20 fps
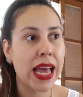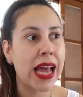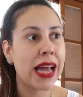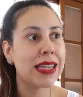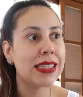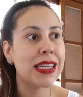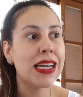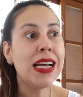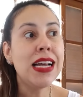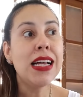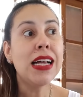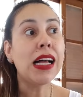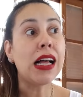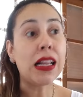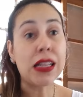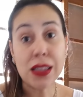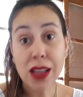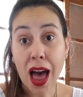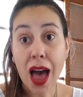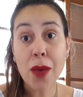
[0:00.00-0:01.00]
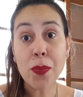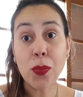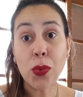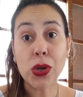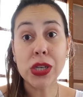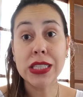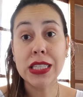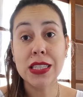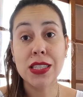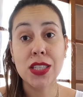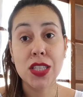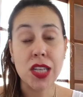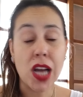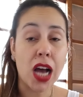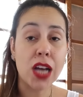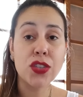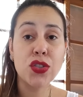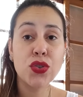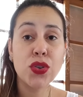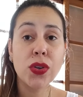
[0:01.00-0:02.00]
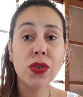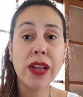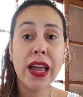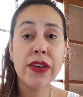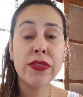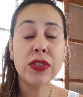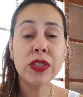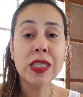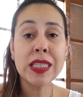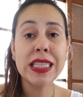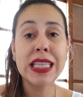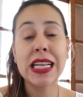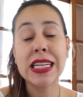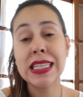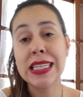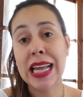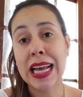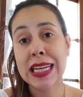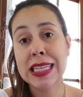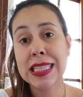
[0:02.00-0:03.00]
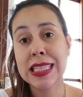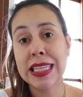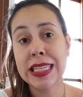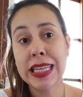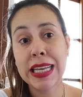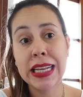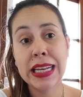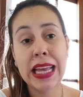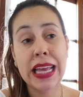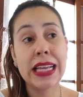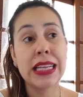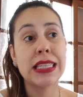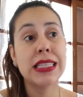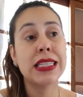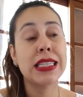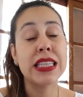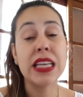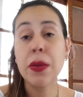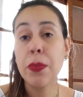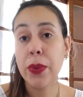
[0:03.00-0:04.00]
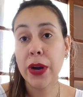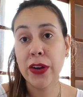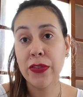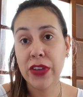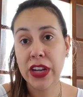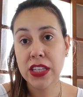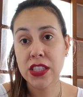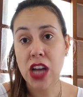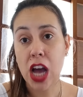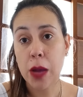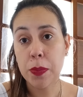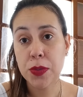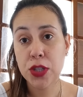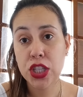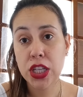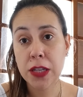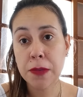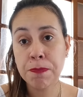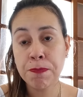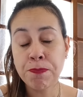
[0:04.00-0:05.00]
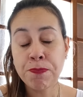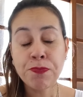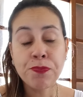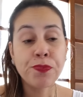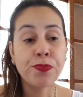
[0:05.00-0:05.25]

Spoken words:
and a lot more testosterone levels, then Nexalyn is the perfect option.